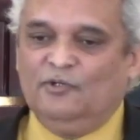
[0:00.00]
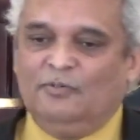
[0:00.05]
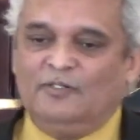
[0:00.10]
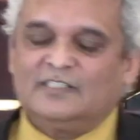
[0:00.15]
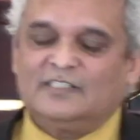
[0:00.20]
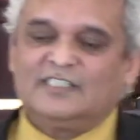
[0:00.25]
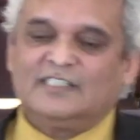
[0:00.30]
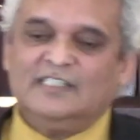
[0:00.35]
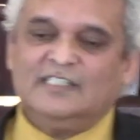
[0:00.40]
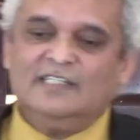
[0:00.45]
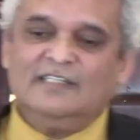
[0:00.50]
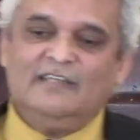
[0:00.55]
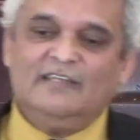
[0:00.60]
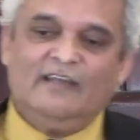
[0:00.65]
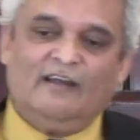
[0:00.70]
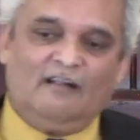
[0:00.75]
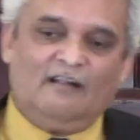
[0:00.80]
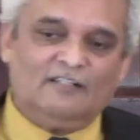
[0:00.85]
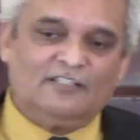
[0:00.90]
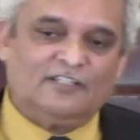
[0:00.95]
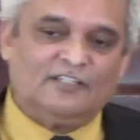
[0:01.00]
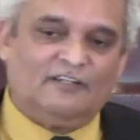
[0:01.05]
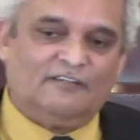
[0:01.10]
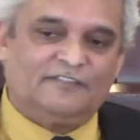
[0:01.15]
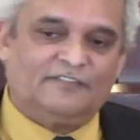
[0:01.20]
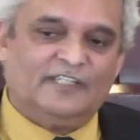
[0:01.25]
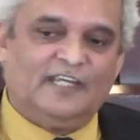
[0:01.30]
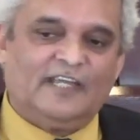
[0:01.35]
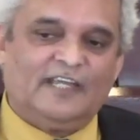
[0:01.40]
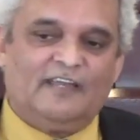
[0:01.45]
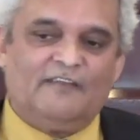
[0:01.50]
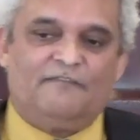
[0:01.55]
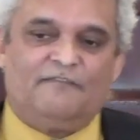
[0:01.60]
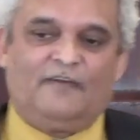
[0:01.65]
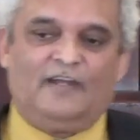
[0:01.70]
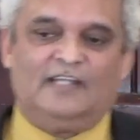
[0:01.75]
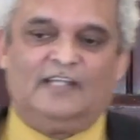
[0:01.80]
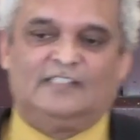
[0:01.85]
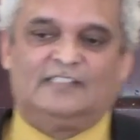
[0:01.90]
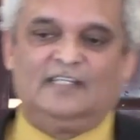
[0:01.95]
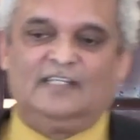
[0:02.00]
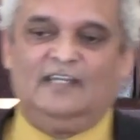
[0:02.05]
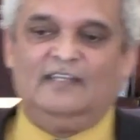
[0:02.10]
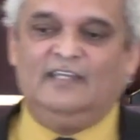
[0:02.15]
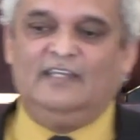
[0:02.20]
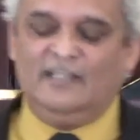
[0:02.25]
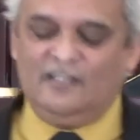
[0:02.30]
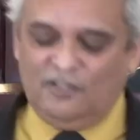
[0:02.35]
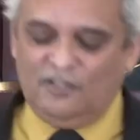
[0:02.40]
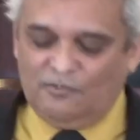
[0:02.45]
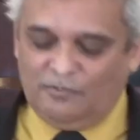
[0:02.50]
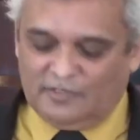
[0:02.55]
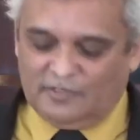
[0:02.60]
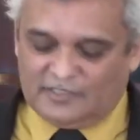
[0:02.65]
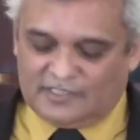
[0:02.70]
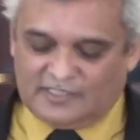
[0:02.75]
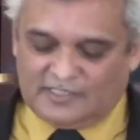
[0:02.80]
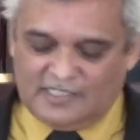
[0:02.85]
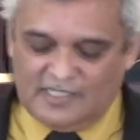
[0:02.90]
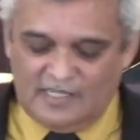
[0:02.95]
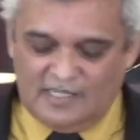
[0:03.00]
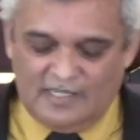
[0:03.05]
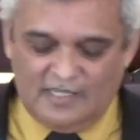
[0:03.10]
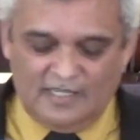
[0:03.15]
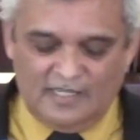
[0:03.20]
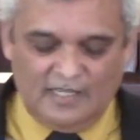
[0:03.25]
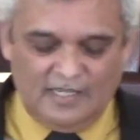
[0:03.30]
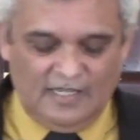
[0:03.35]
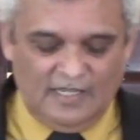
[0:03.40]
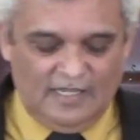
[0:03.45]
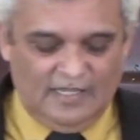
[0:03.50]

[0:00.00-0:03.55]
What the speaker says: will see the altar of sacrifice, and then you will see